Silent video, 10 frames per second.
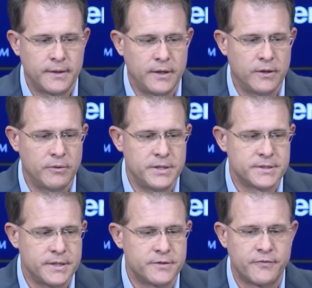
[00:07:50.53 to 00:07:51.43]
you know,
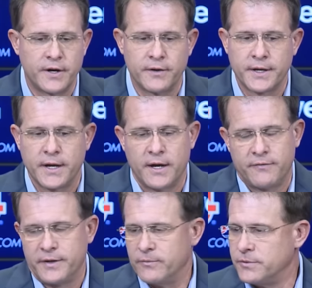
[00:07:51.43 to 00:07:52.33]
he's fairly
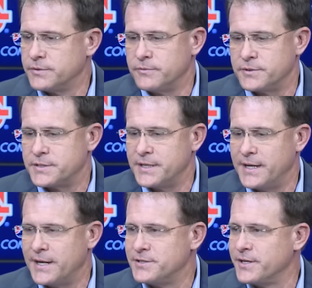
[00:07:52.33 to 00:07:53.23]
confident. We'll
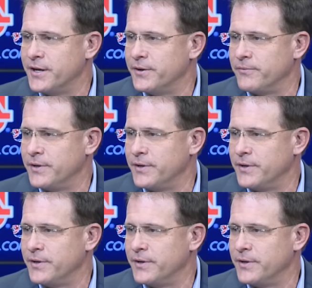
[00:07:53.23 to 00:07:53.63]
see as you go.